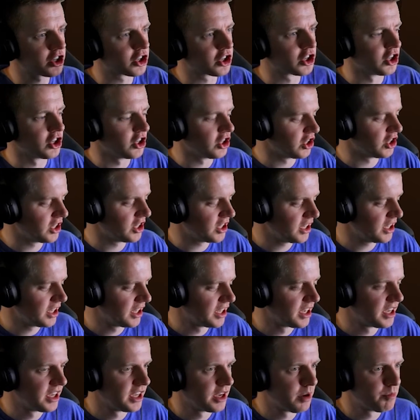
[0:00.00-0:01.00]
good
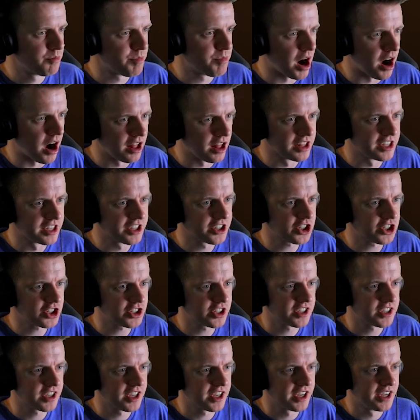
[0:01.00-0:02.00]
polished
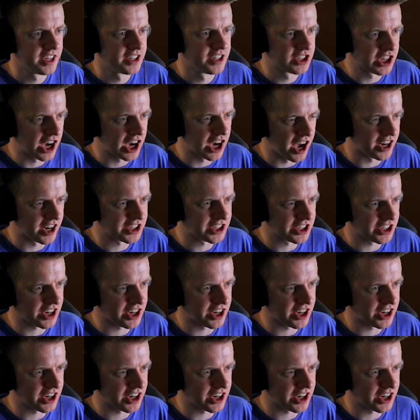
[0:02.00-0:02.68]
touch.